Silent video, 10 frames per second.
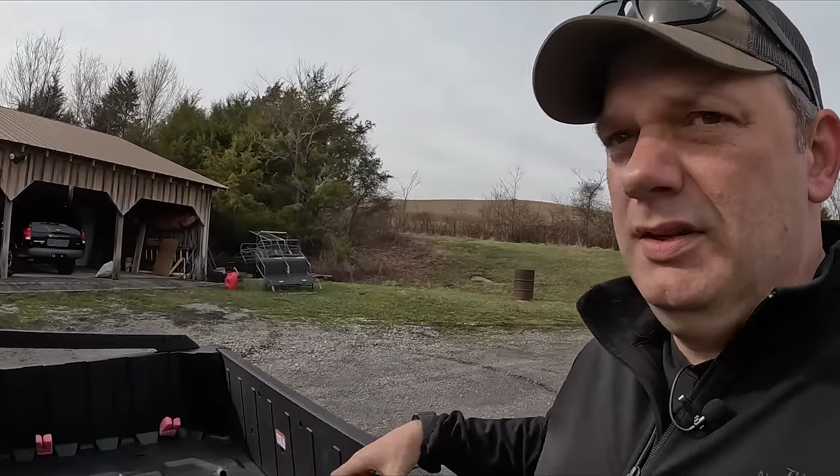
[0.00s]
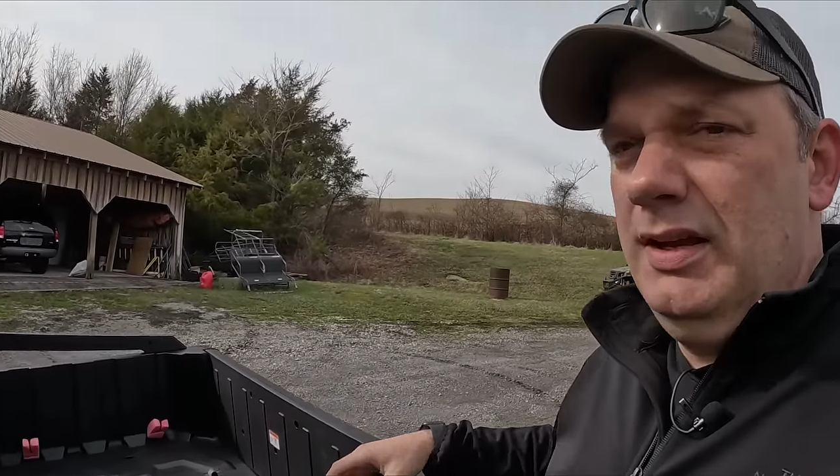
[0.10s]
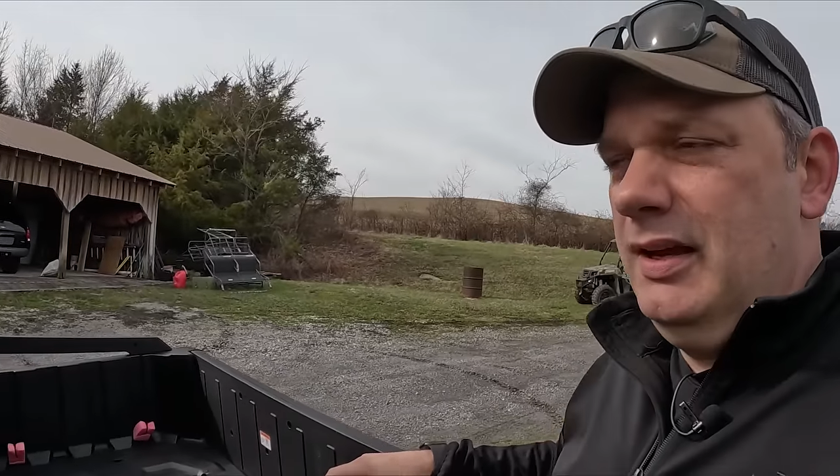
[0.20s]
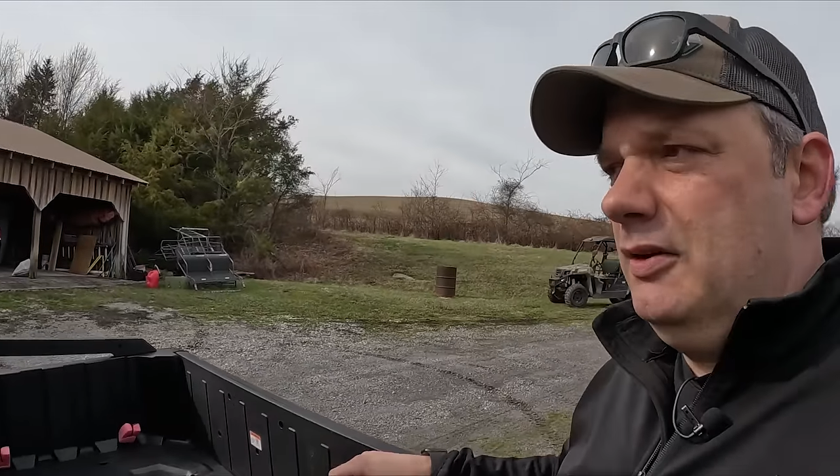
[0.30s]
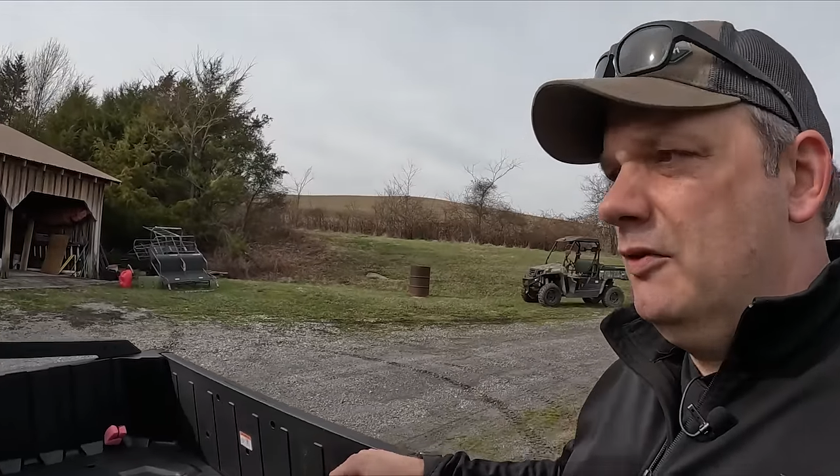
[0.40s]

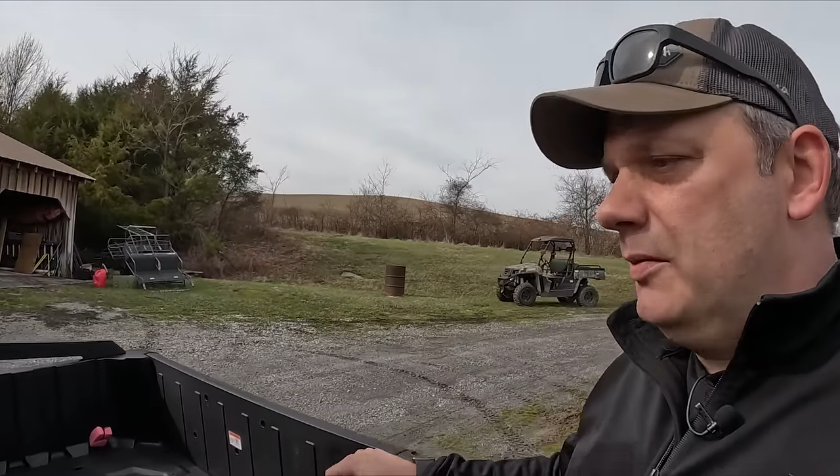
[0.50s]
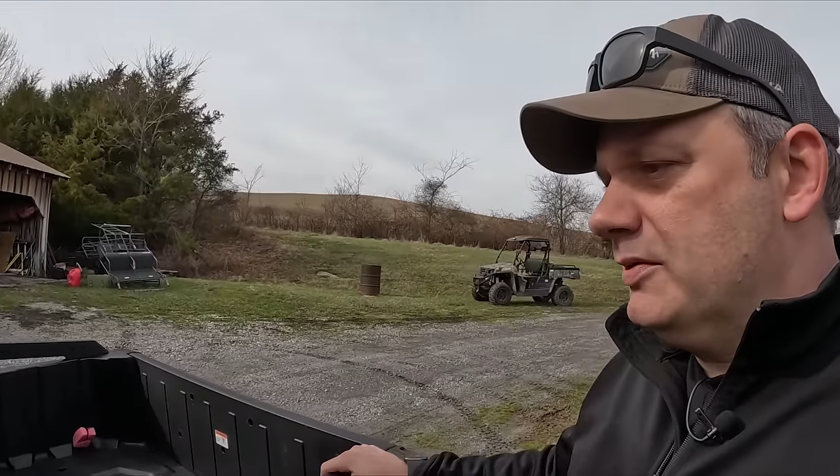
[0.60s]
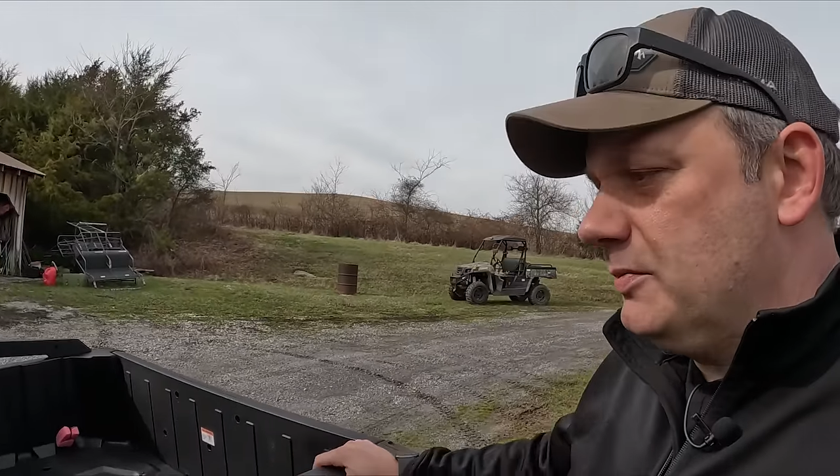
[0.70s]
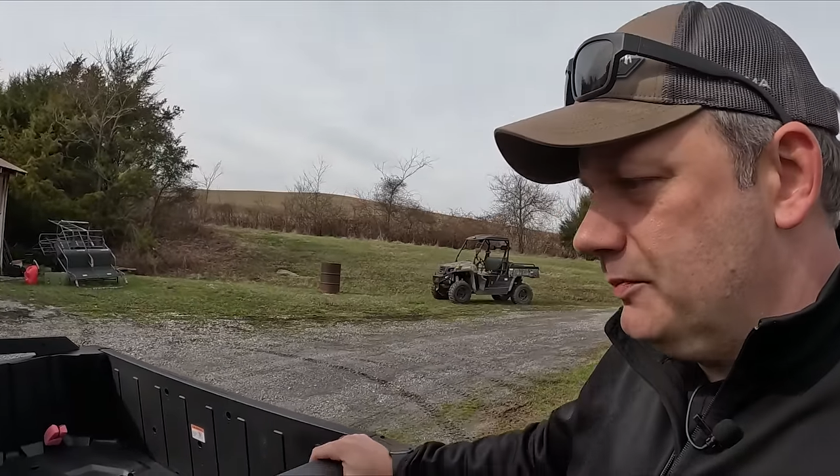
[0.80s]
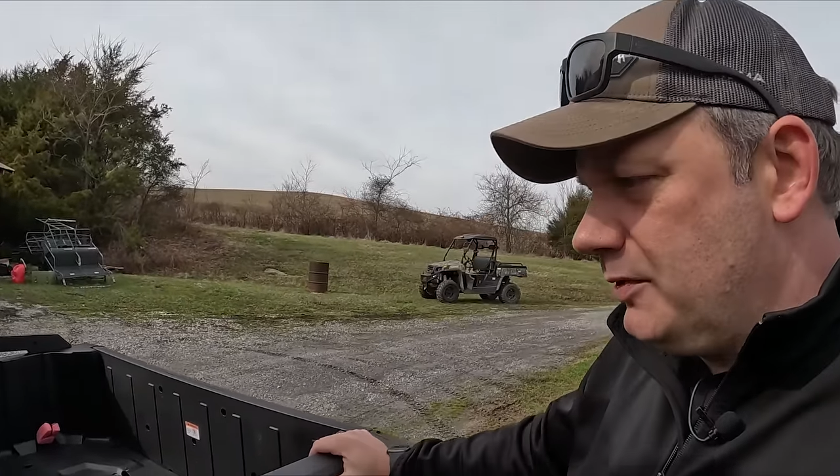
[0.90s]
I know
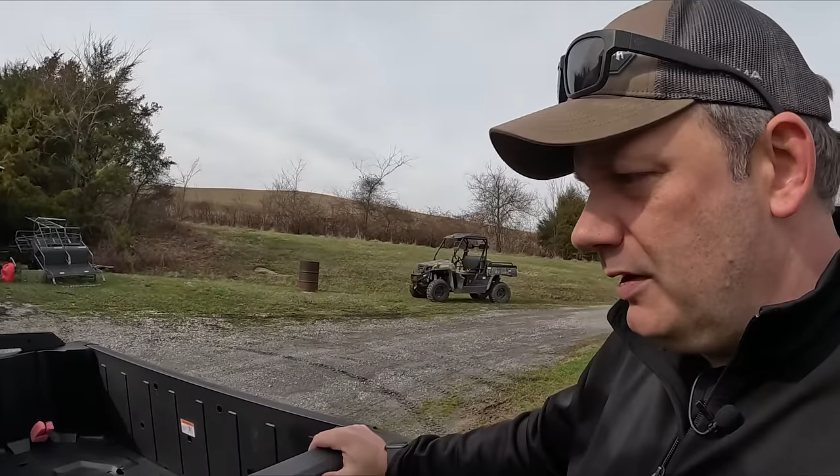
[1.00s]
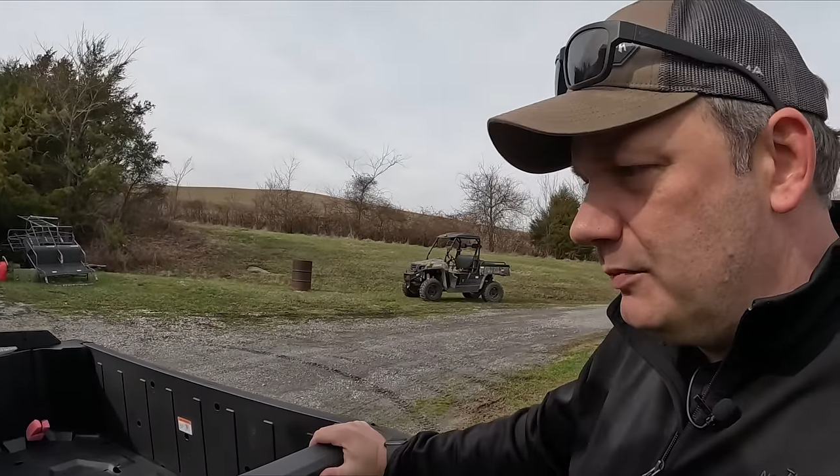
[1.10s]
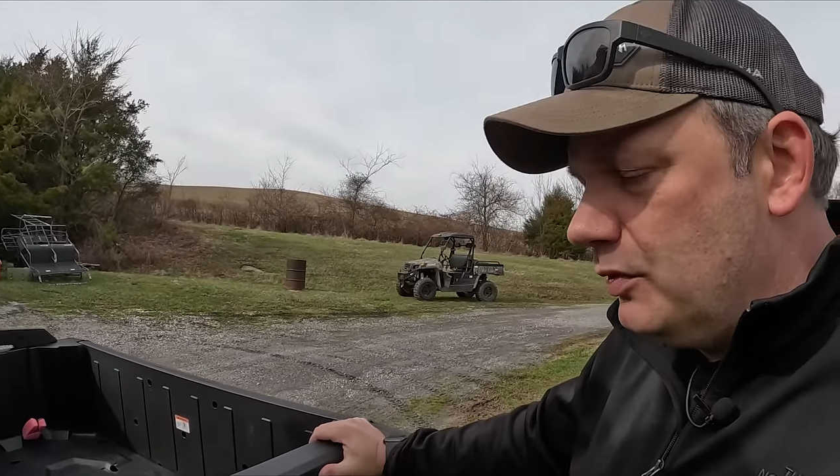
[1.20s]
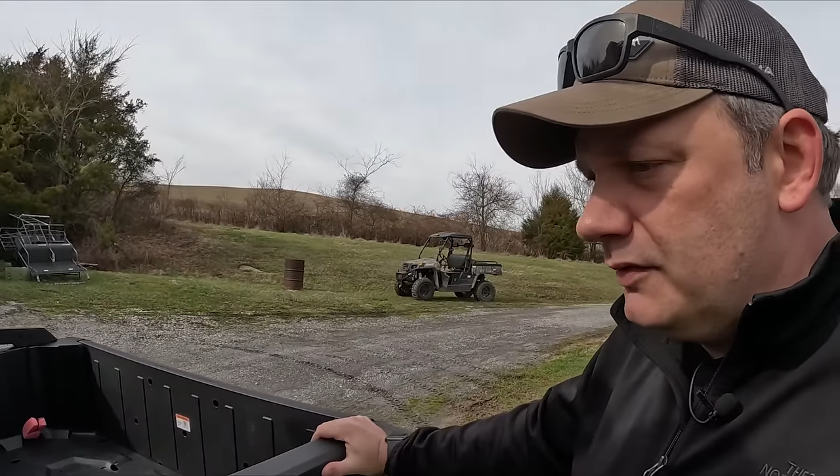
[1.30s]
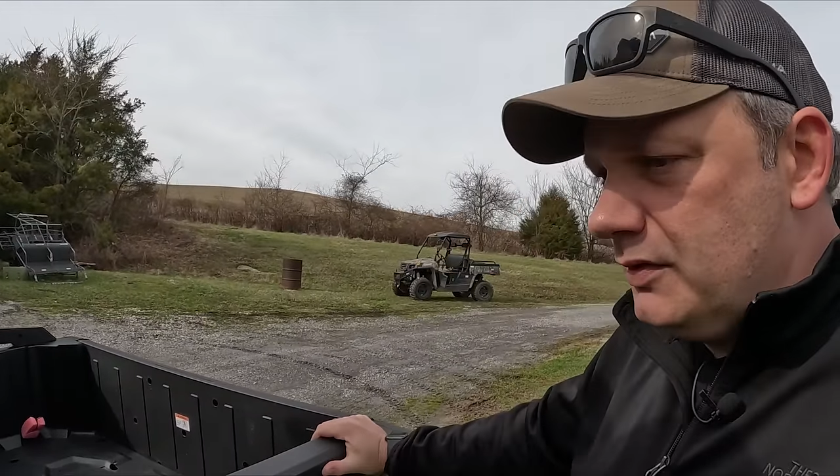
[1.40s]
everybody's trying to
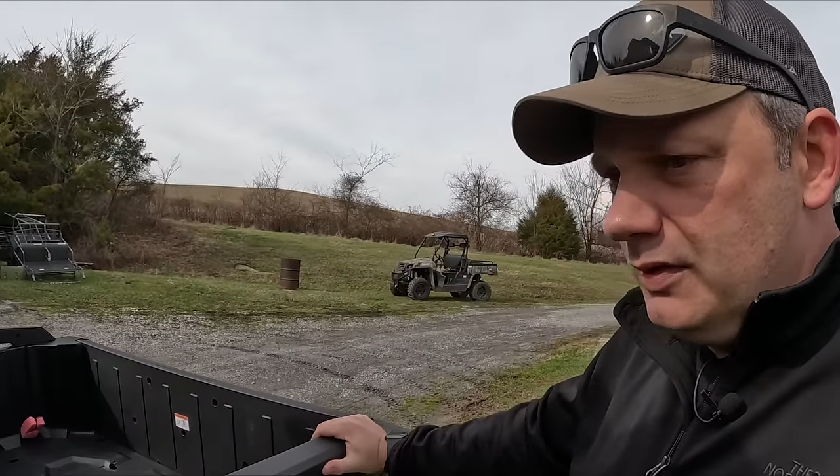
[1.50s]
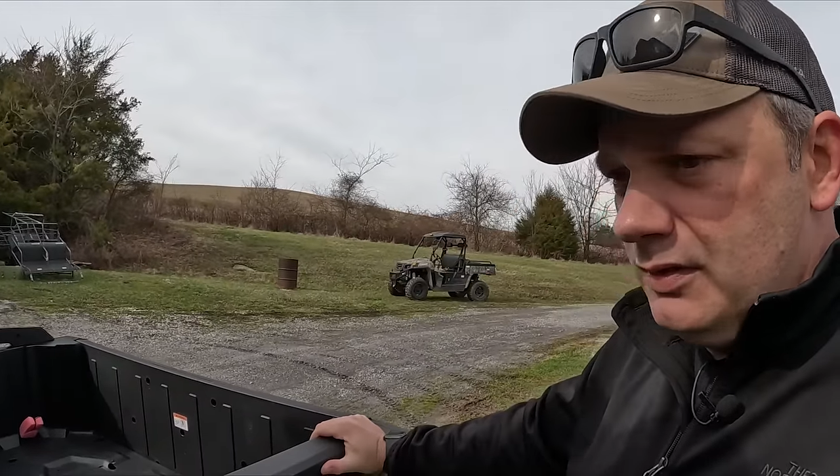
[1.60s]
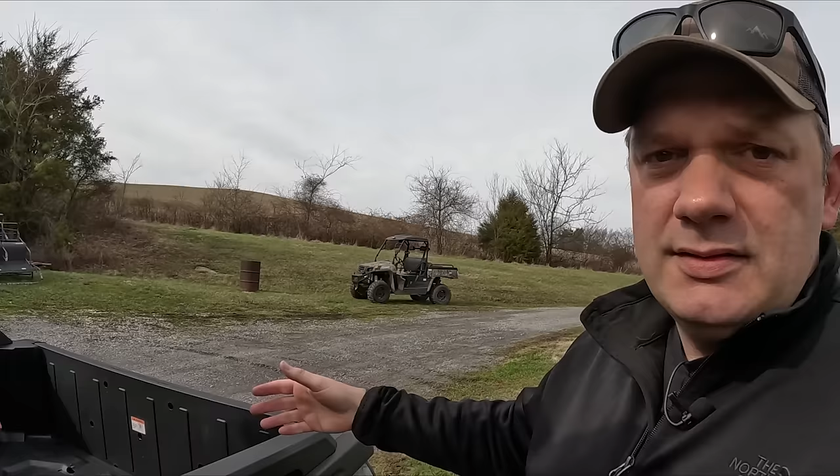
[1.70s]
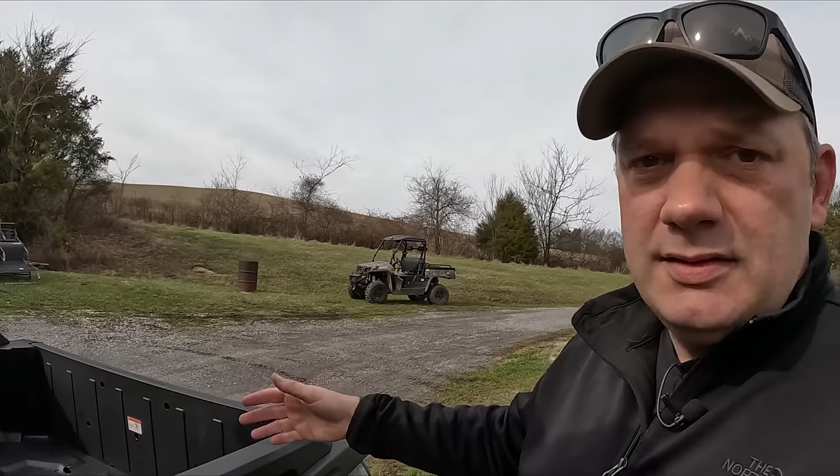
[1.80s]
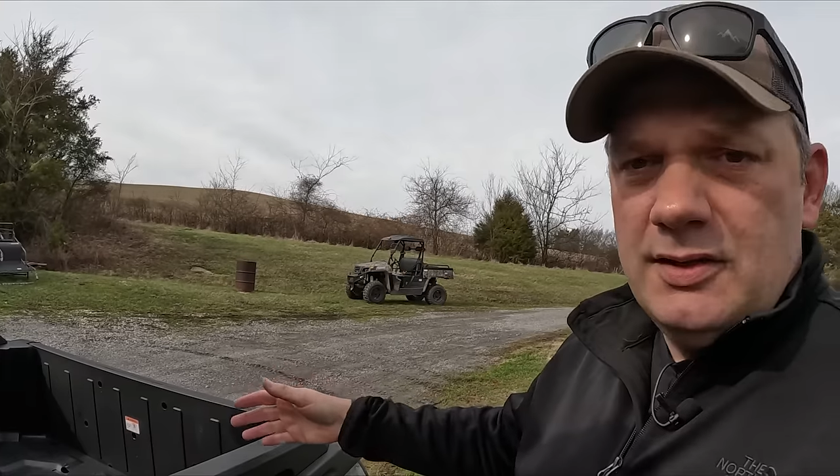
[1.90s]
move to
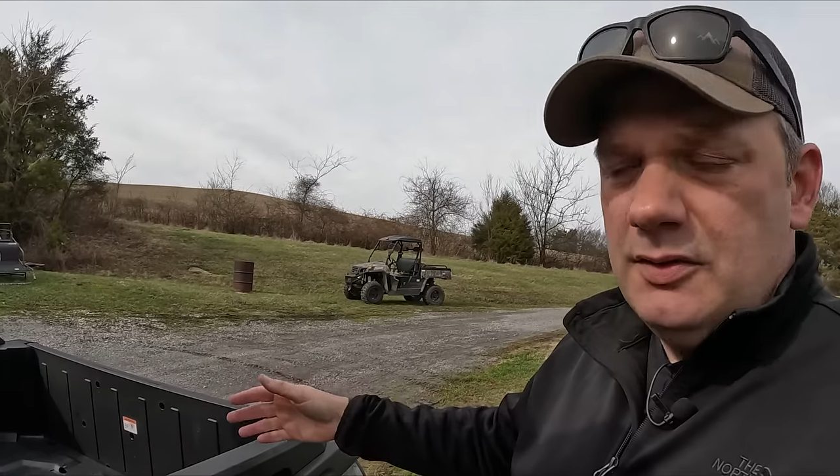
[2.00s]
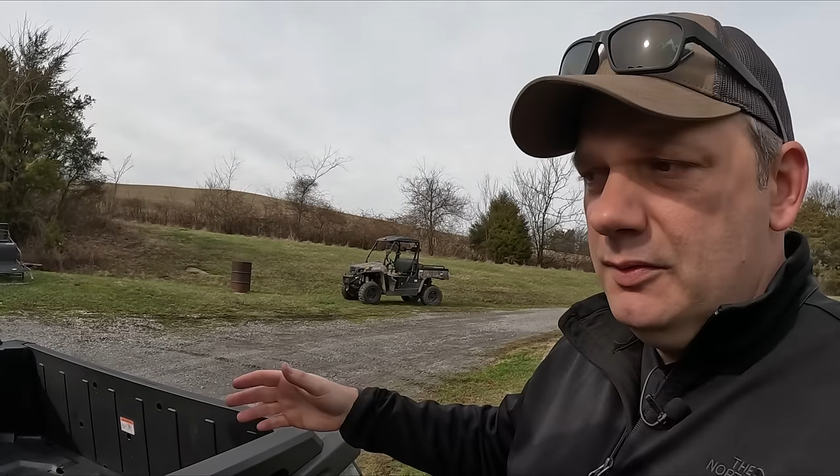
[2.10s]
steel,